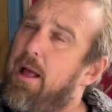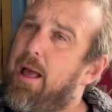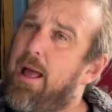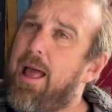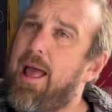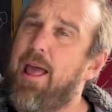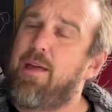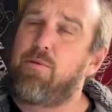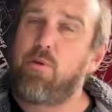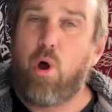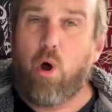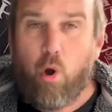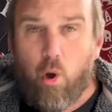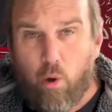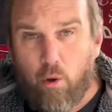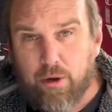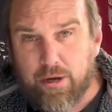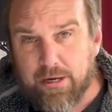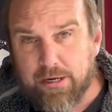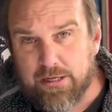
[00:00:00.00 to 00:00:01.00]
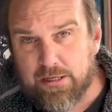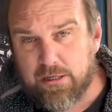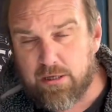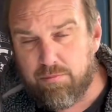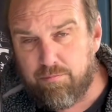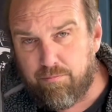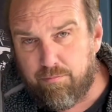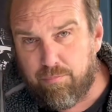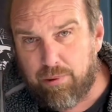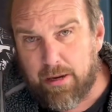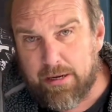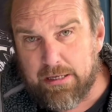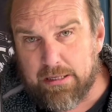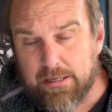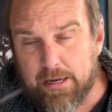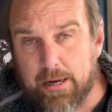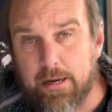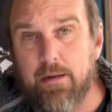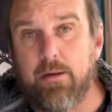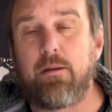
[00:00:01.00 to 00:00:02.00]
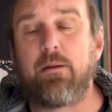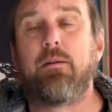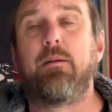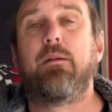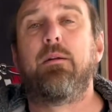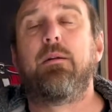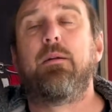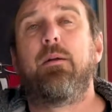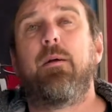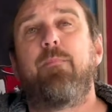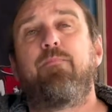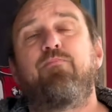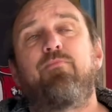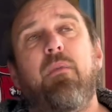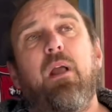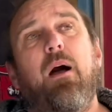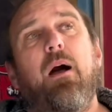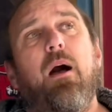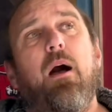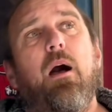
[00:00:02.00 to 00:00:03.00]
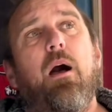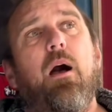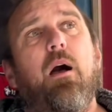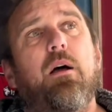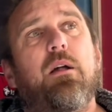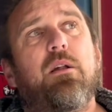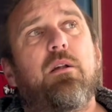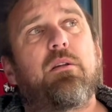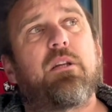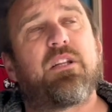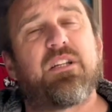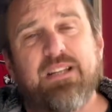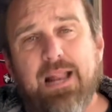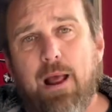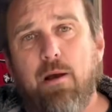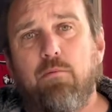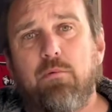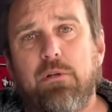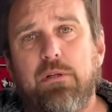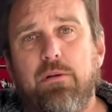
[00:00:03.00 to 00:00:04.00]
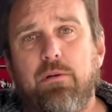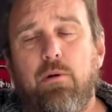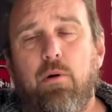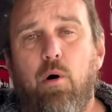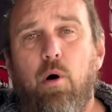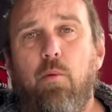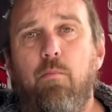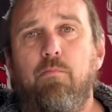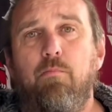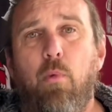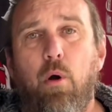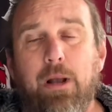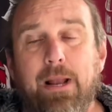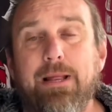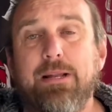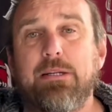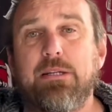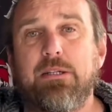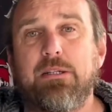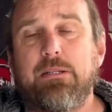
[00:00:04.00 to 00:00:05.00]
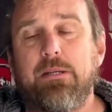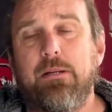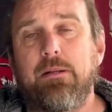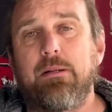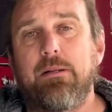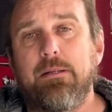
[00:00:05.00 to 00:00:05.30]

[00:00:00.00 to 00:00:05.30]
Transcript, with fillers: and the highest placing uh stout on my list.